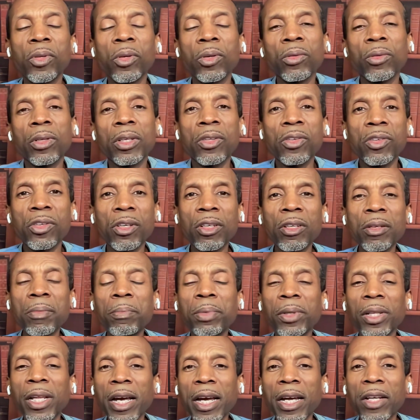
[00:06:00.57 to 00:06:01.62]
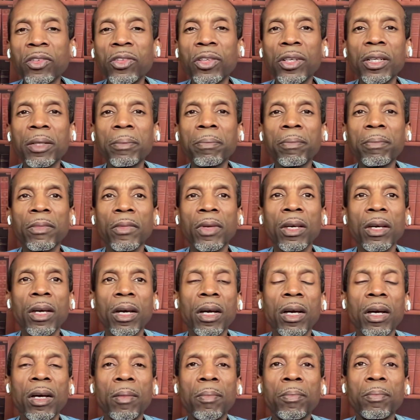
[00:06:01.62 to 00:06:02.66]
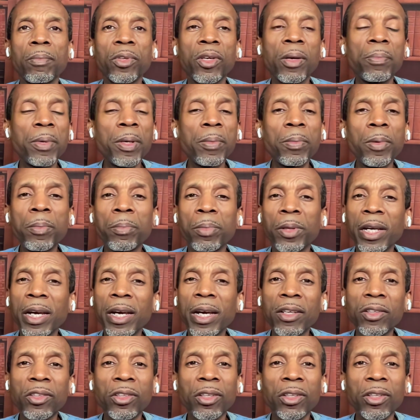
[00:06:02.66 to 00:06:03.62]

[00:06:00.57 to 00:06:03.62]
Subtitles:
consider blanching. Some people blanch